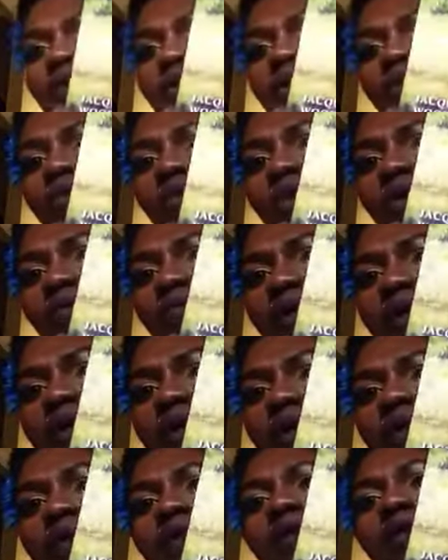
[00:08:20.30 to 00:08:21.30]
Award
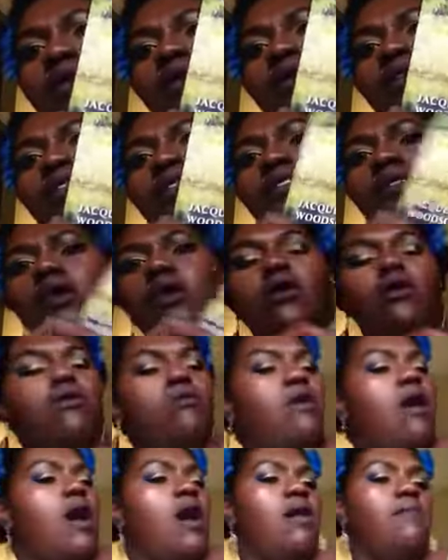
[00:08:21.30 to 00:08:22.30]
winner.
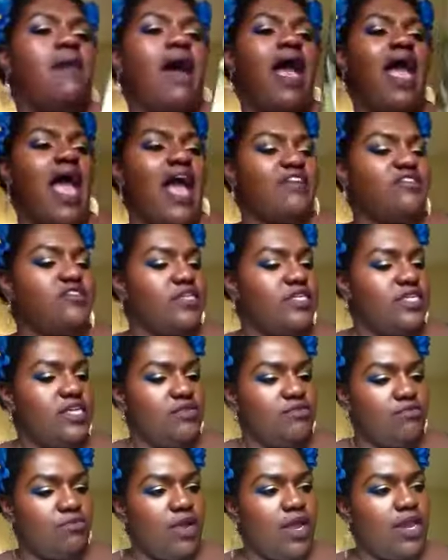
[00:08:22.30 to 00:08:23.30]
So I actually
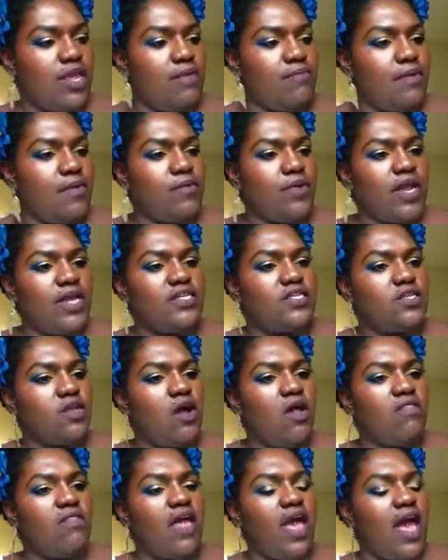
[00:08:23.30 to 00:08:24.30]
didn't read it, but when I
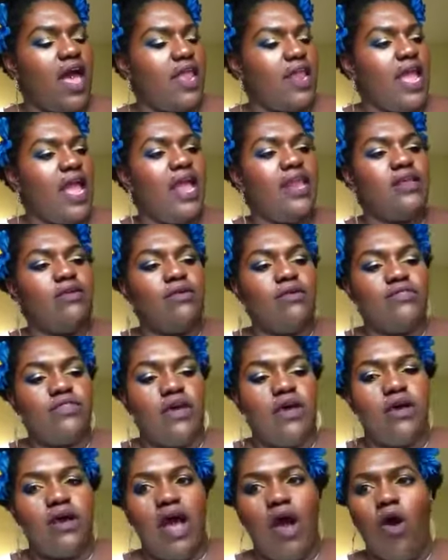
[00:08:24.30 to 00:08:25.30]
saw that, and
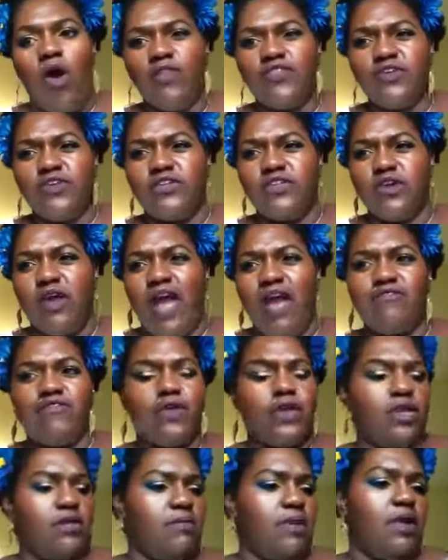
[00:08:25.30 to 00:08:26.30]
the authors are
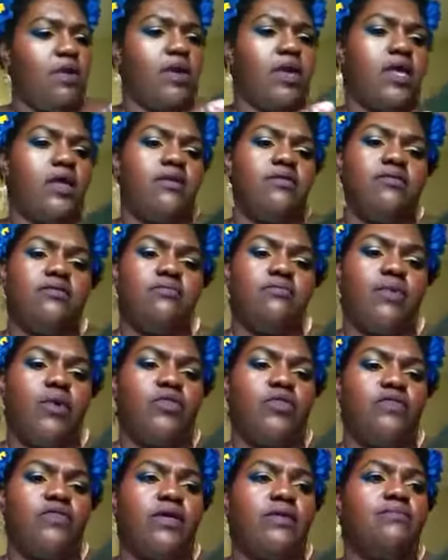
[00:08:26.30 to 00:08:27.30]
African American,
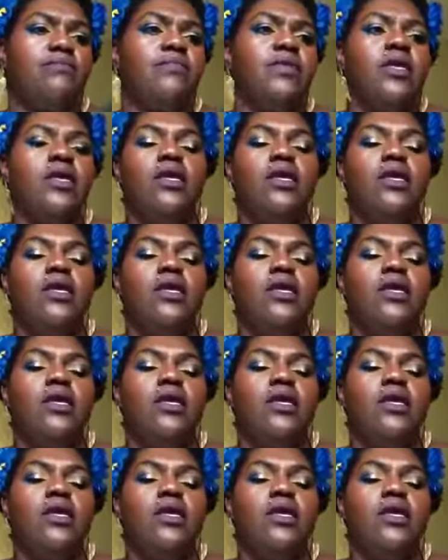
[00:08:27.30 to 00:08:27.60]
both of them.